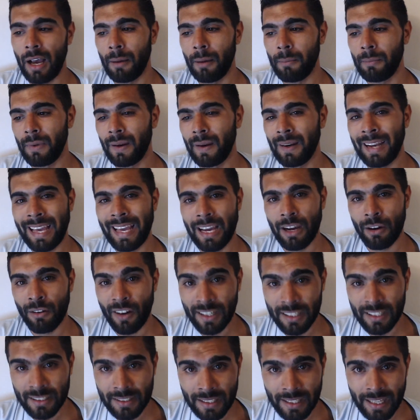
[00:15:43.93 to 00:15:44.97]
later
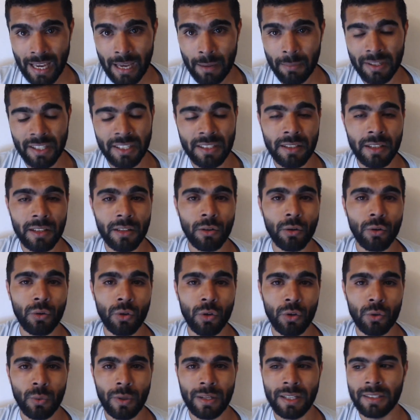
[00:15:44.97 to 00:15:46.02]
on in the game, and he did look
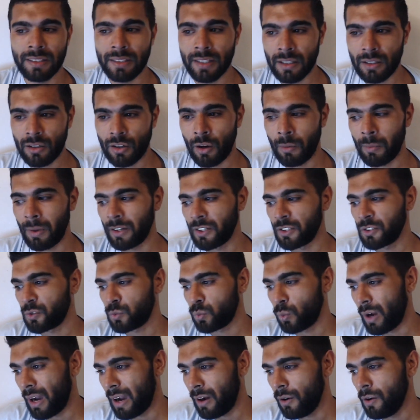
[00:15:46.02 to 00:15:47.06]
good when he did come on as
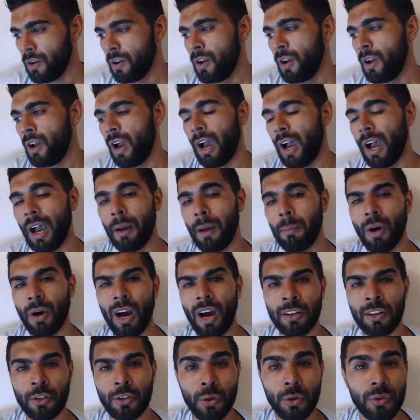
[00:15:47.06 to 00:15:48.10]
well. But
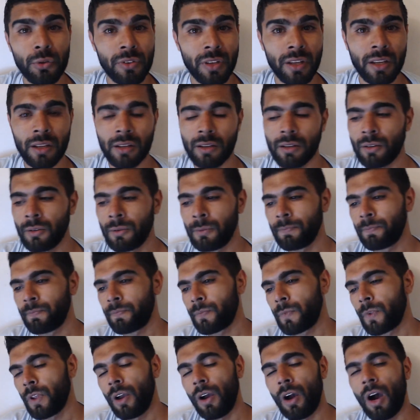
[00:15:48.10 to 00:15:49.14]
I do think
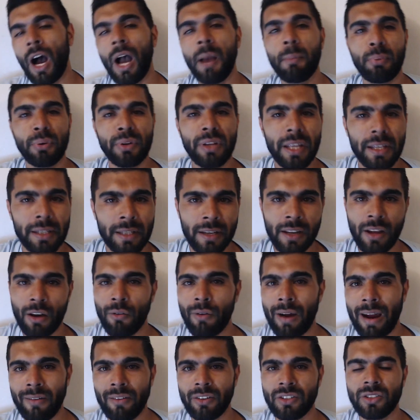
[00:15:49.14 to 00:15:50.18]
I predicted
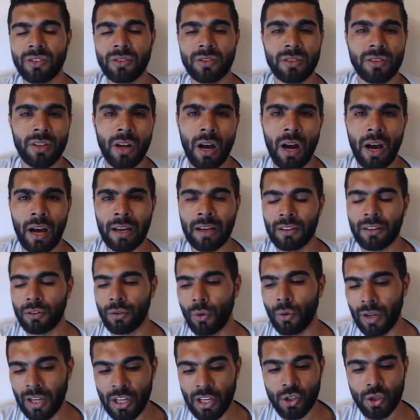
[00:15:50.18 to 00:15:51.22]
Herrera to start, and I
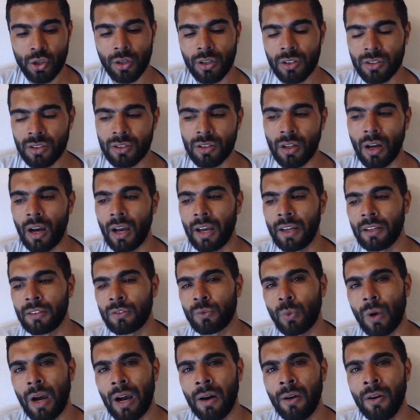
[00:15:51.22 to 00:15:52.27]
thought he should have started as
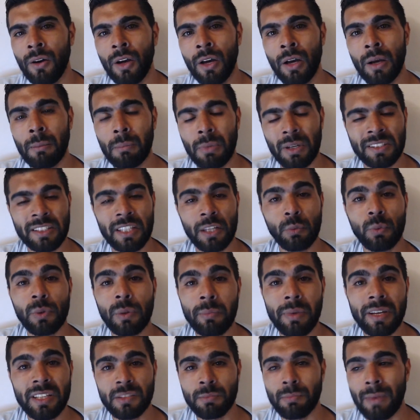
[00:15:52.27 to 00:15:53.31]
well. But did we
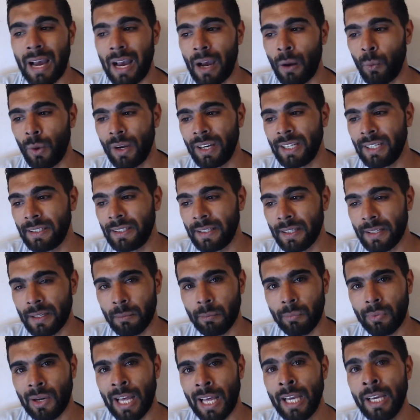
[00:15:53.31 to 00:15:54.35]
miss Mata when he
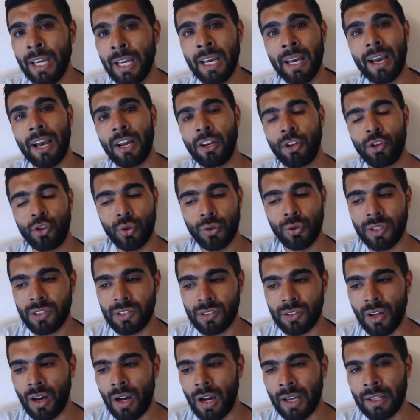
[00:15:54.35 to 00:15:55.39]
didn't play? And should he
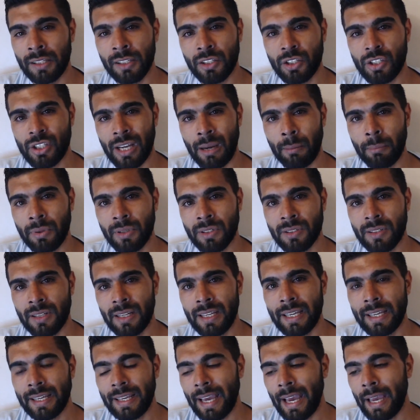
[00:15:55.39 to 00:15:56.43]
start in this Champions
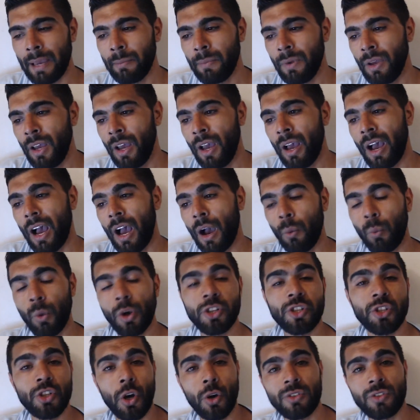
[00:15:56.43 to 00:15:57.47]
League game?
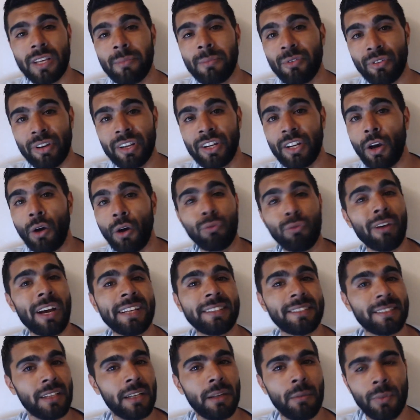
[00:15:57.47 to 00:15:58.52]
Was Jose Mourinho
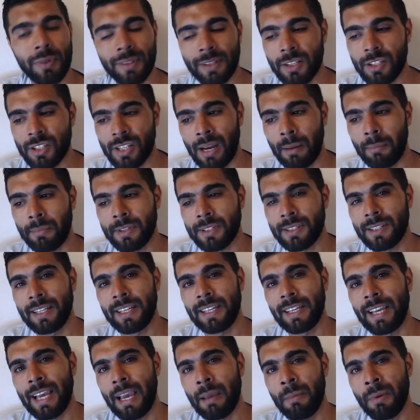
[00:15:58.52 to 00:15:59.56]
resting him with this Champions
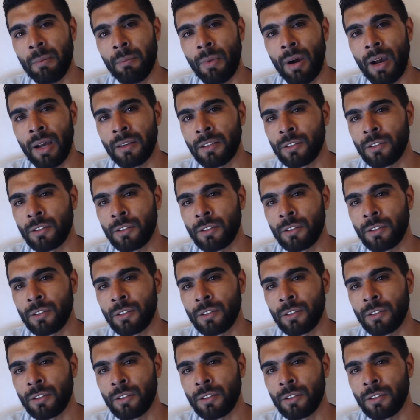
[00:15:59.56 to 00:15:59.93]
League game in mind as